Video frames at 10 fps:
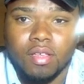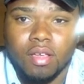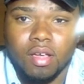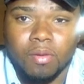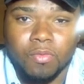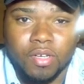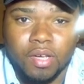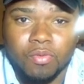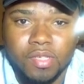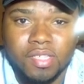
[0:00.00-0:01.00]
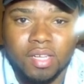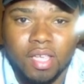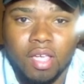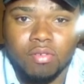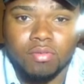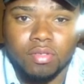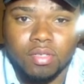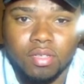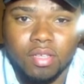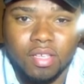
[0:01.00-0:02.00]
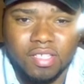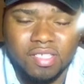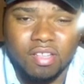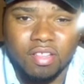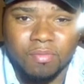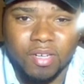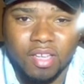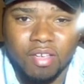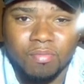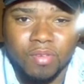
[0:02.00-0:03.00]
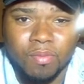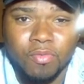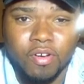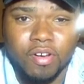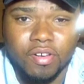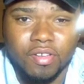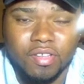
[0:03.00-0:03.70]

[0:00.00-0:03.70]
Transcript: When I was an accountant, I still am an accountant, but more